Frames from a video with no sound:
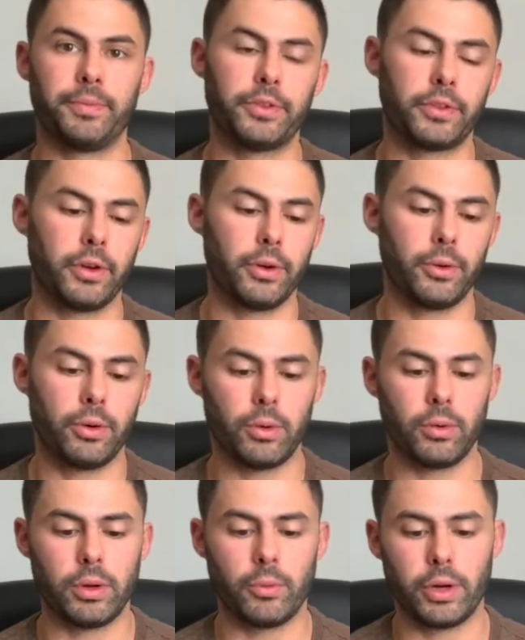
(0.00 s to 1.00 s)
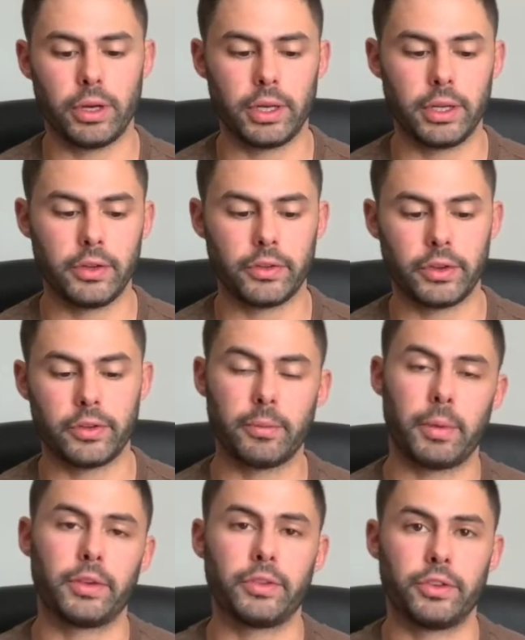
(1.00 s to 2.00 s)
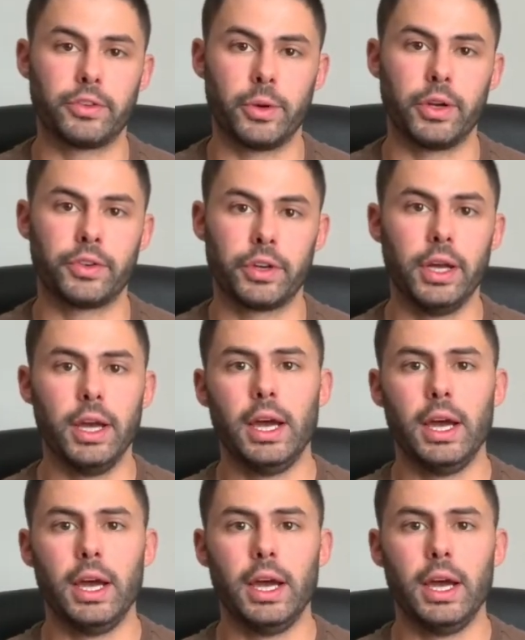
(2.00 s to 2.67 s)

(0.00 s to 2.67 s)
So what it is in my situation,